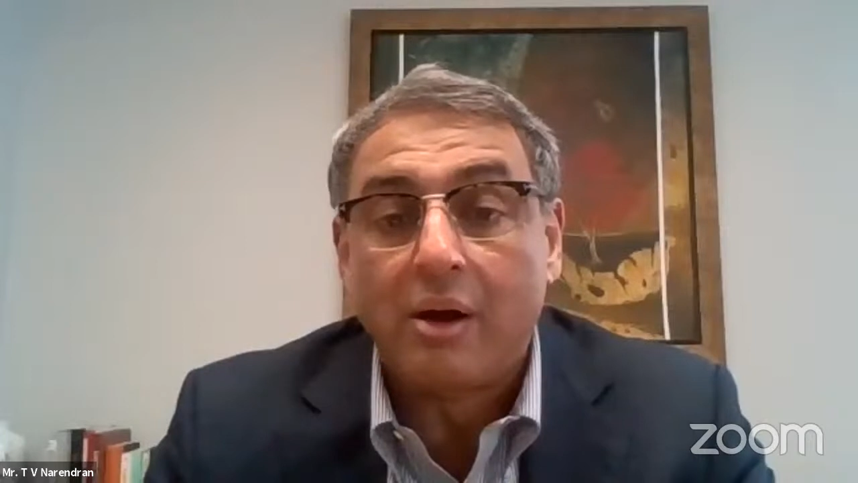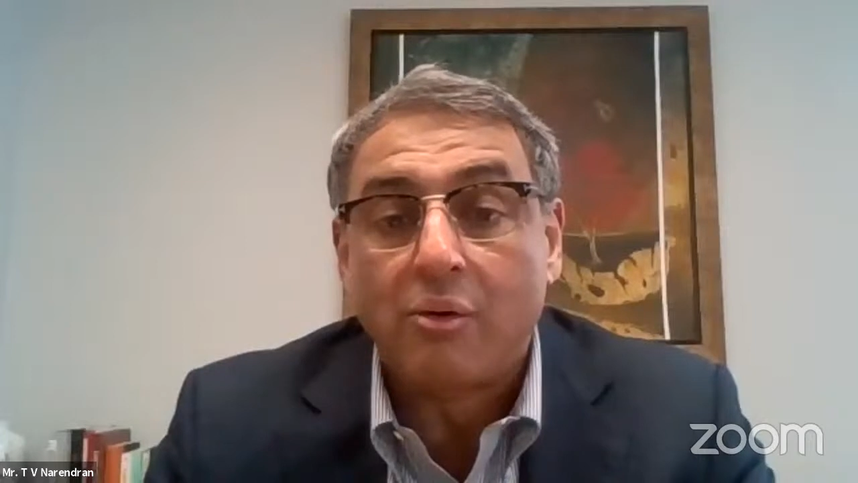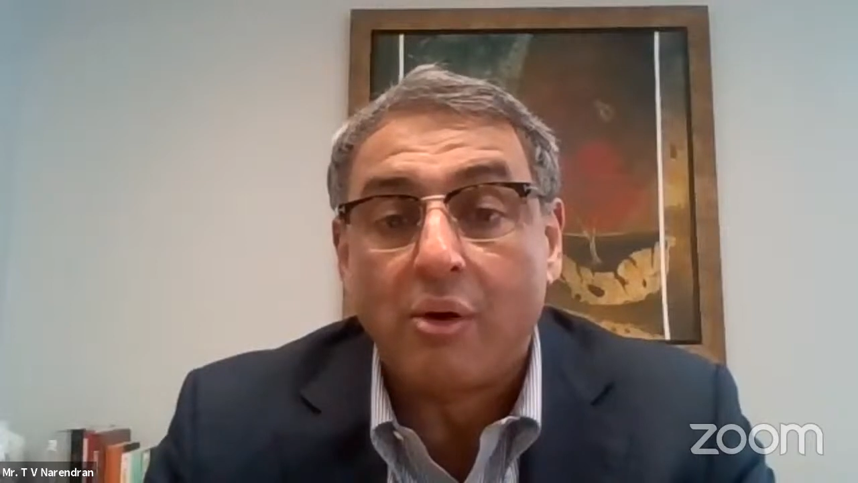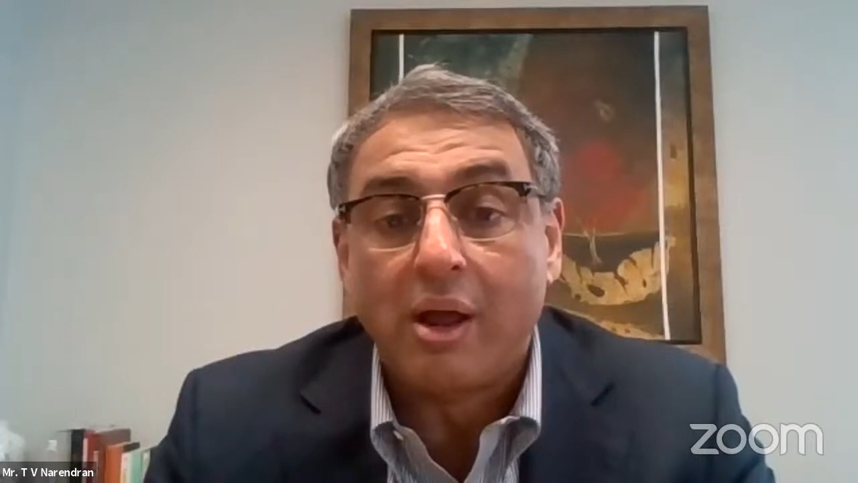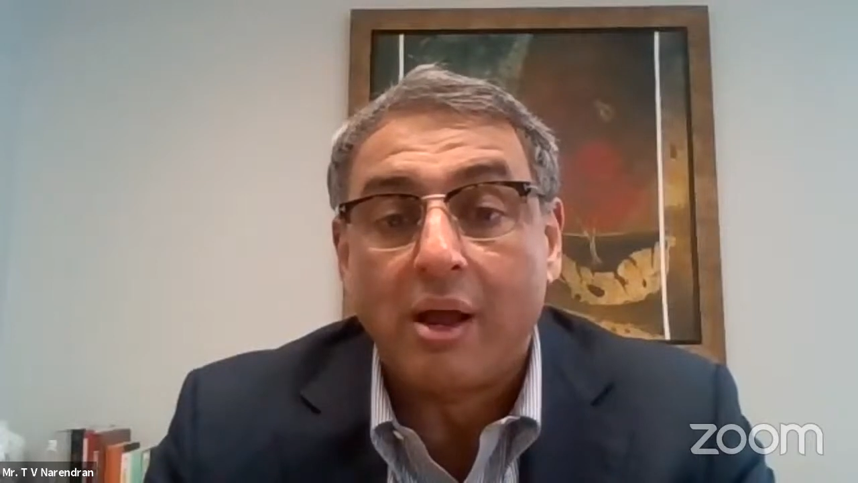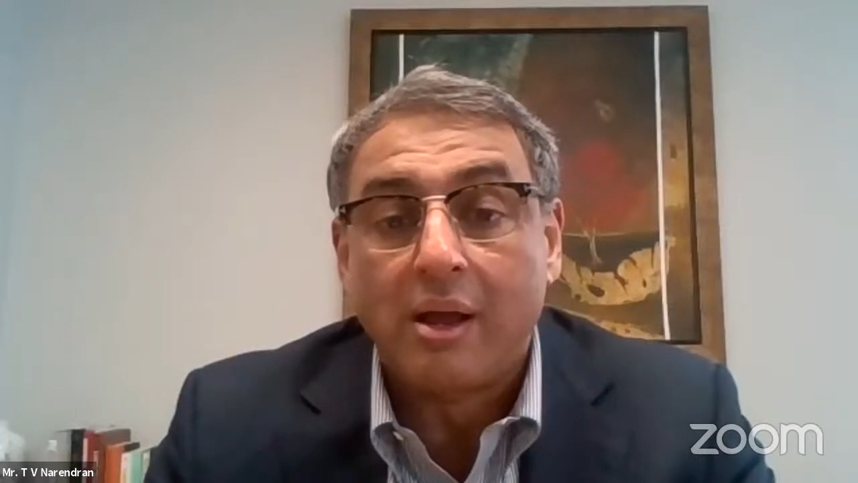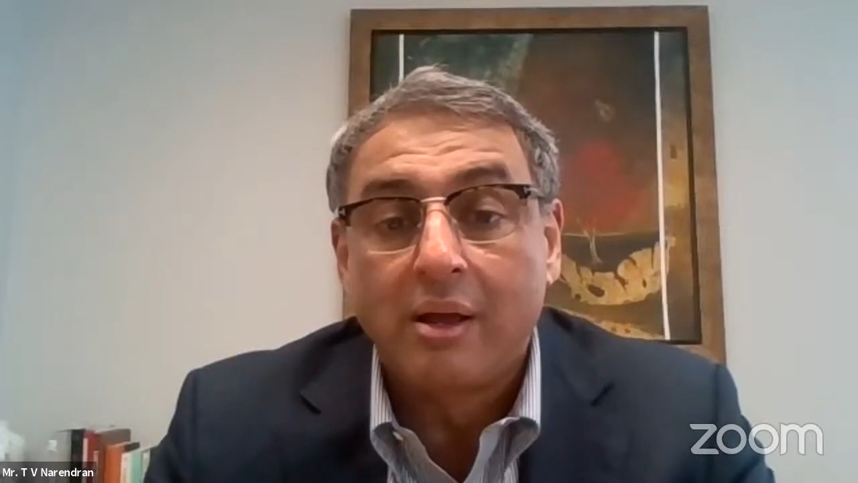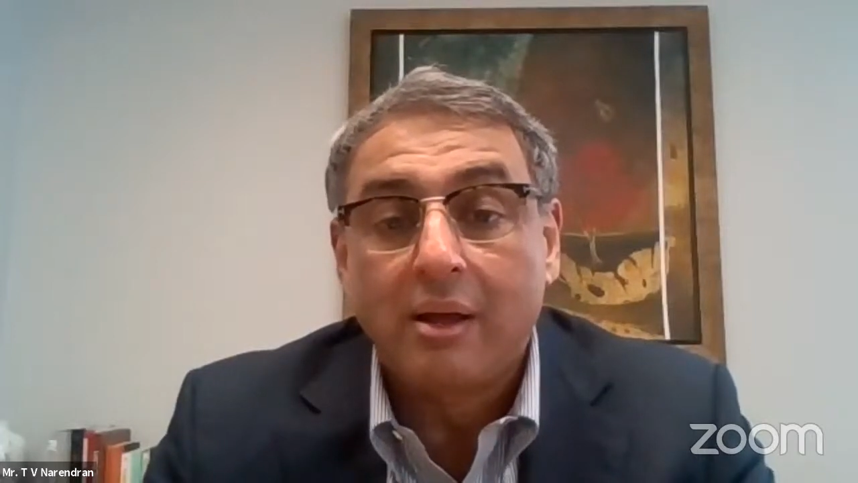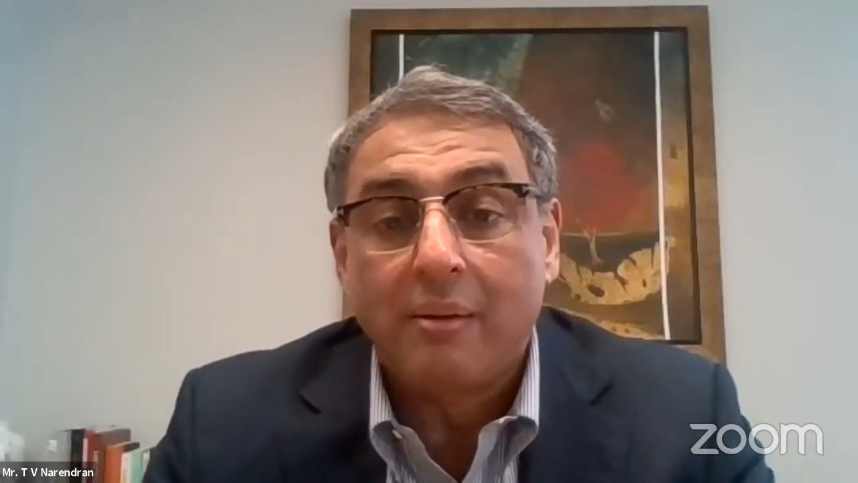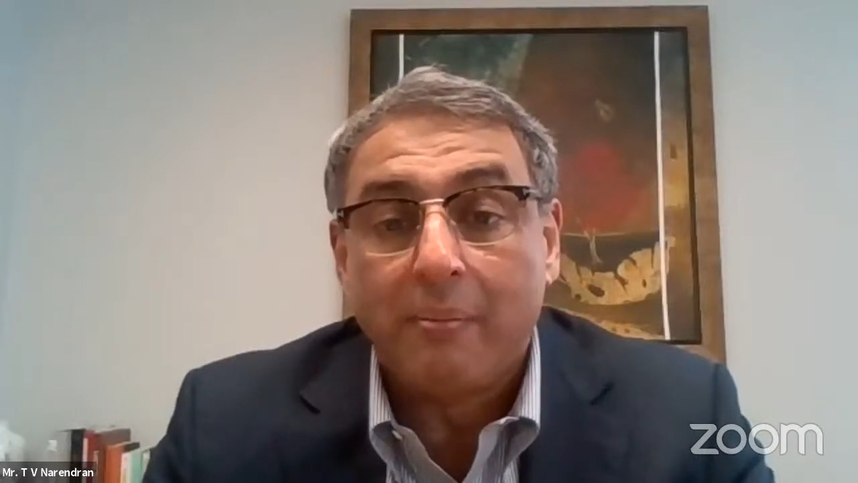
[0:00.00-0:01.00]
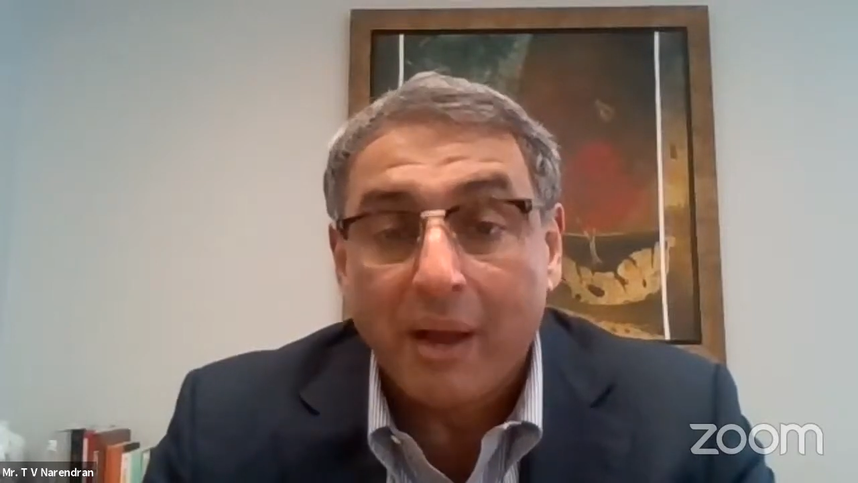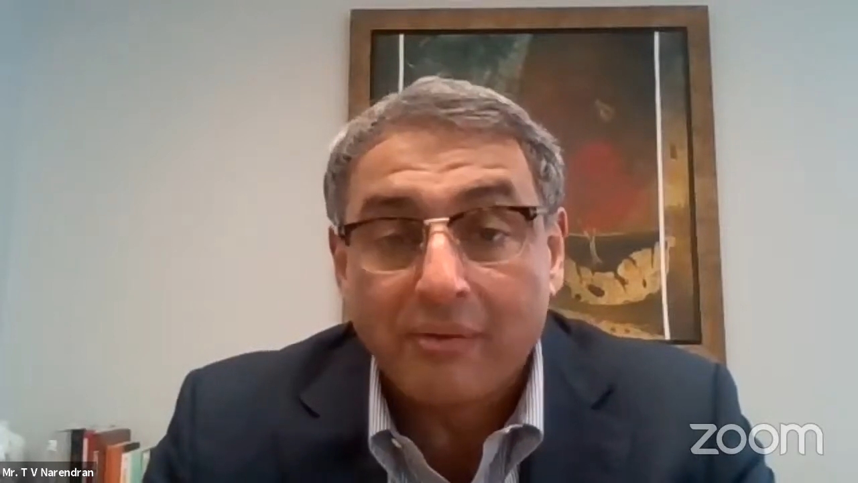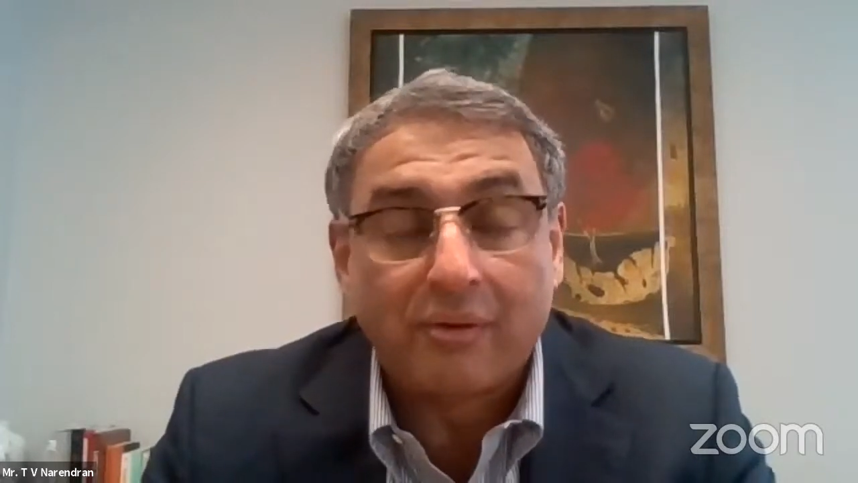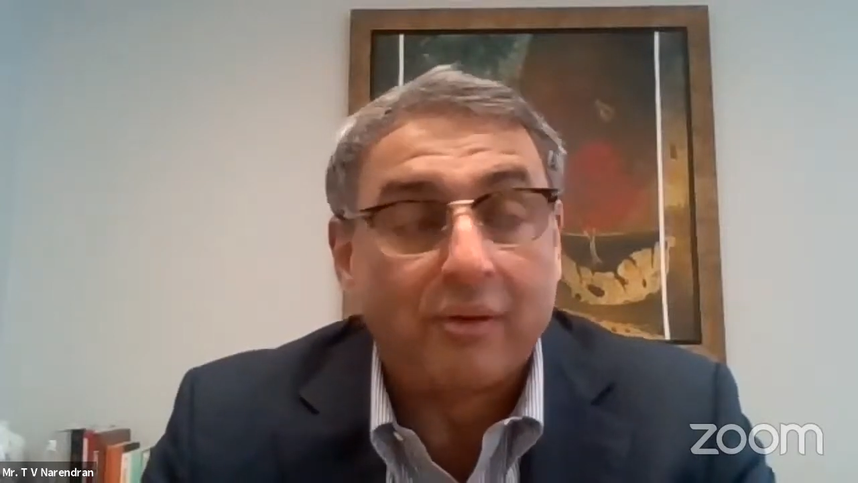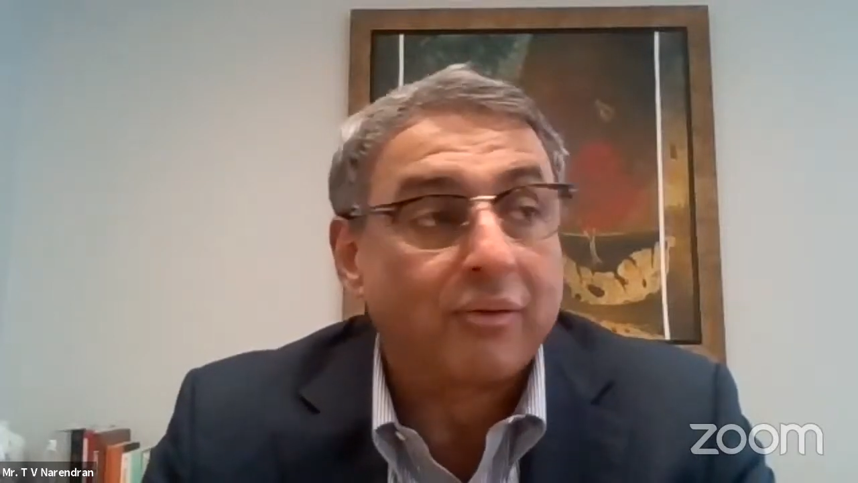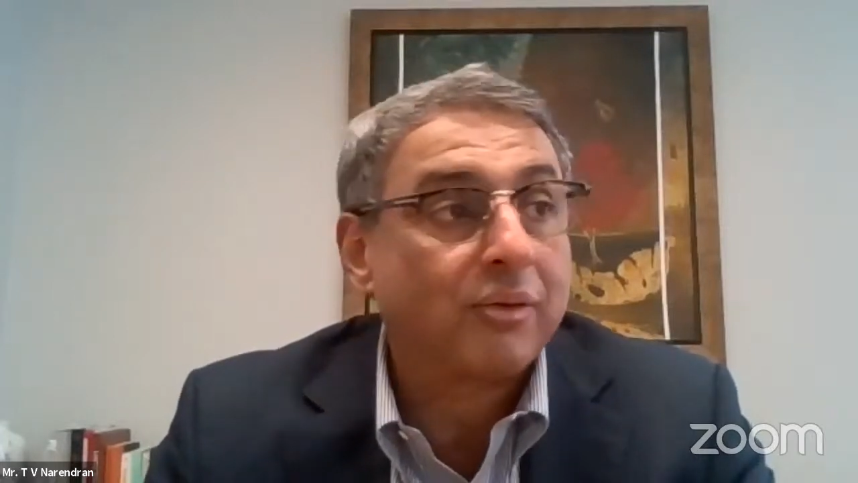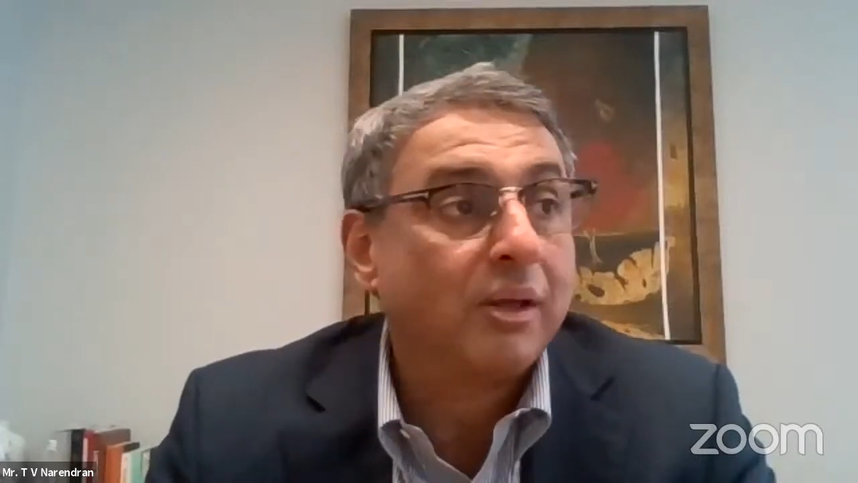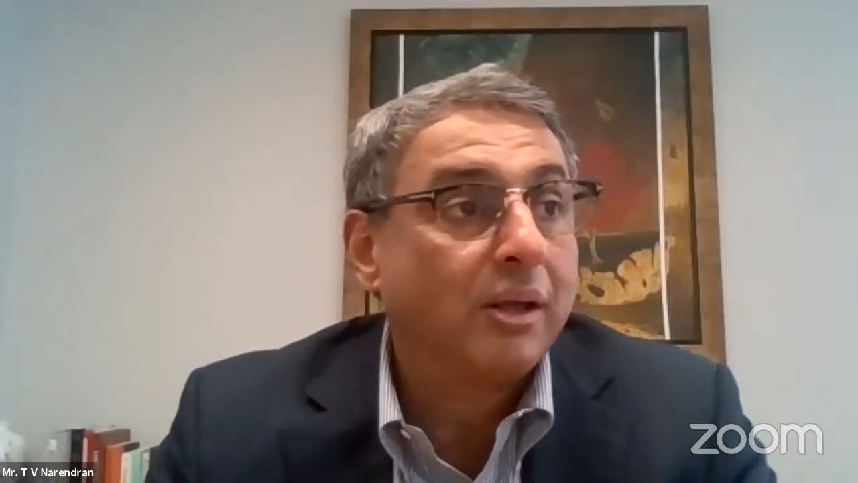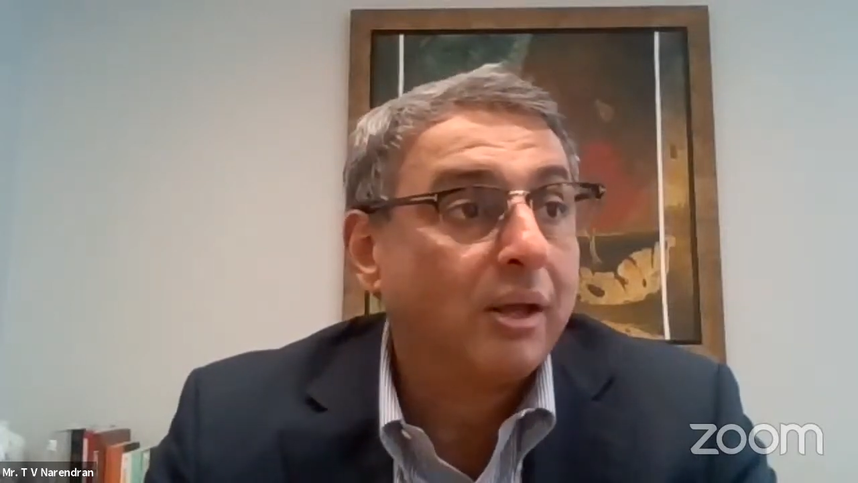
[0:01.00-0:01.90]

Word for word: day-to-day basis,